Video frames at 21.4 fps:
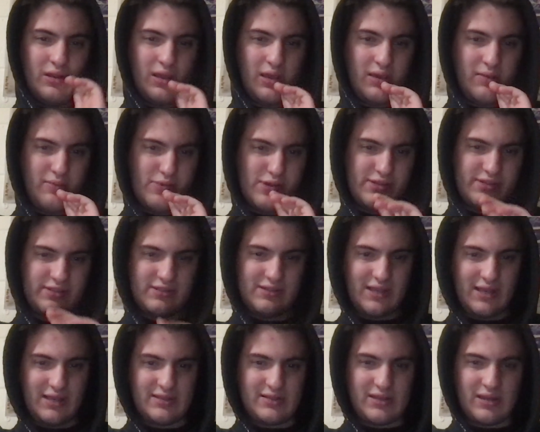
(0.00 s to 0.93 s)
It was
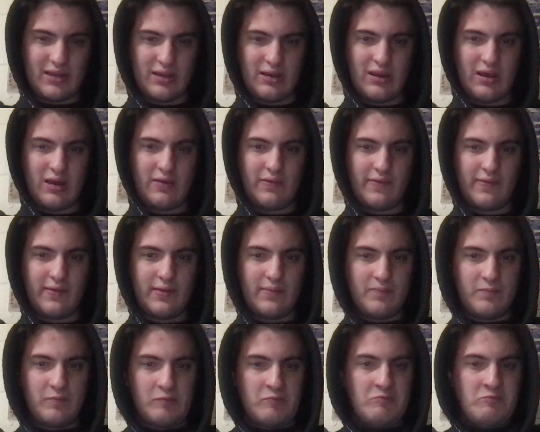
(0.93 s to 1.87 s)
decent enough.
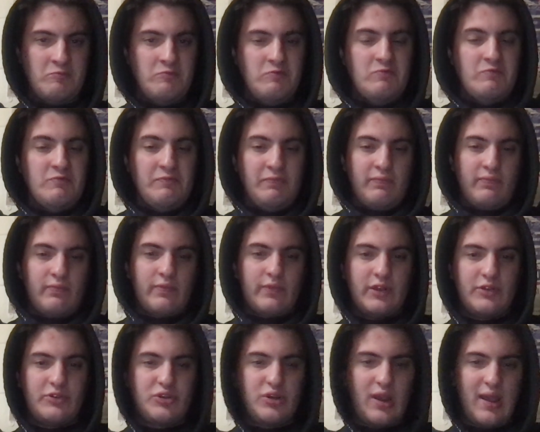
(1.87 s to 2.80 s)

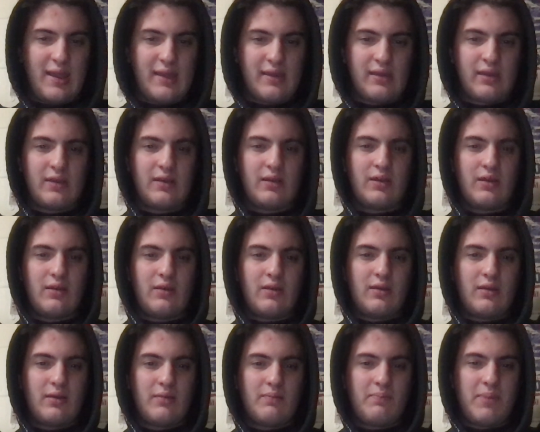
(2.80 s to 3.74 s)
The track
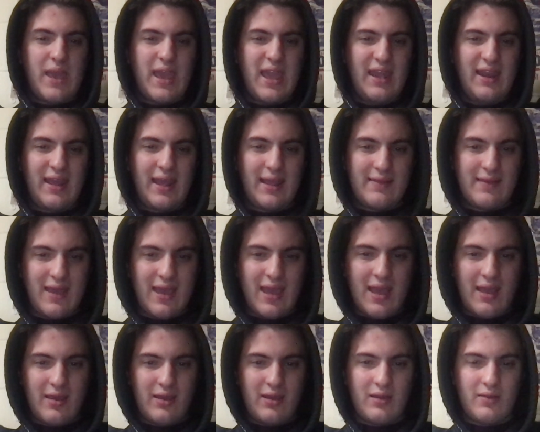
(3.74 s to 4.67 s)
Panic
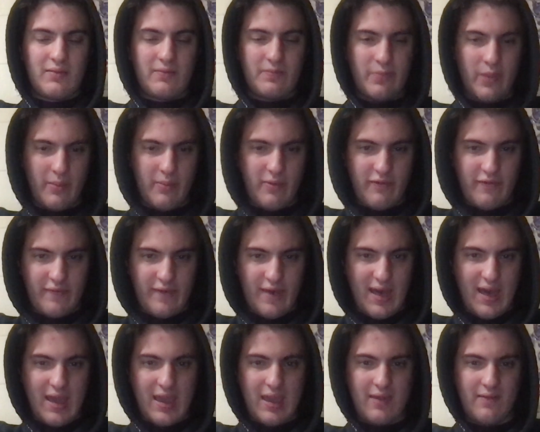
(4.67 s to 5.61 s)
Attack, number
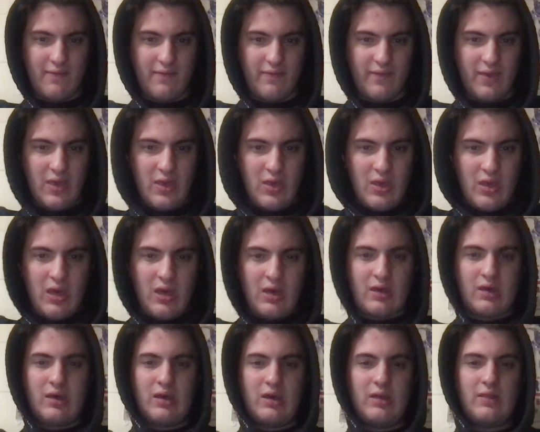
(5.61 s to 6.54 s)
5.
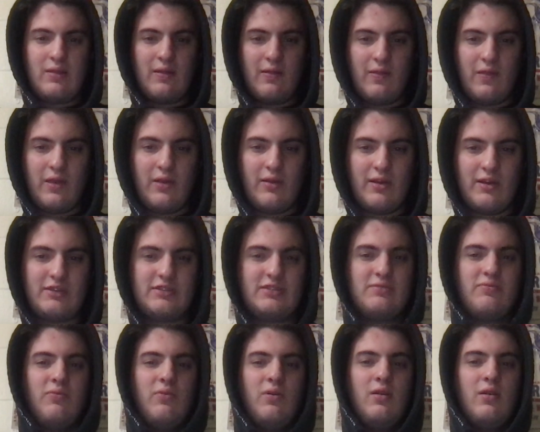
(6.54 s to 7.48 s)
The
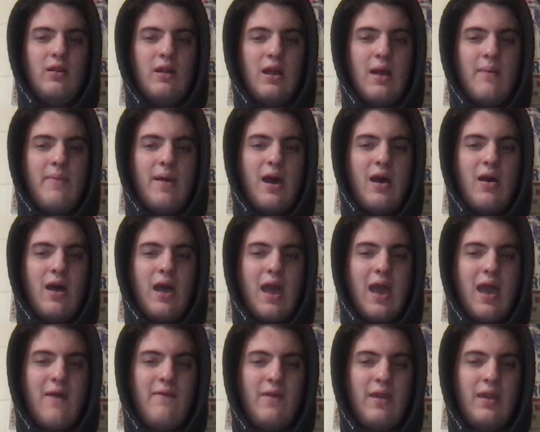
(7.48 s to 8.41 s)
lyrics were about
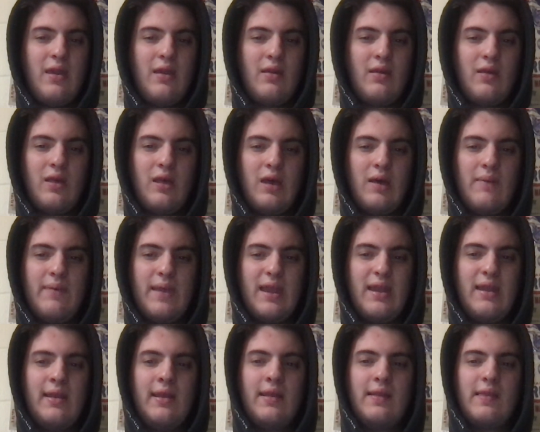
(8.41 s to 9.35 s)
having a
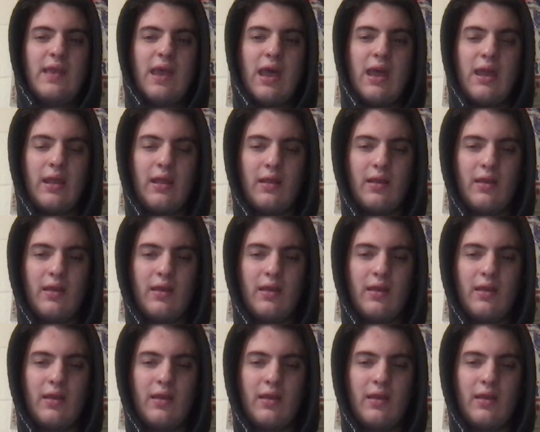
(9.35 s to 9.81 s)
panic attack.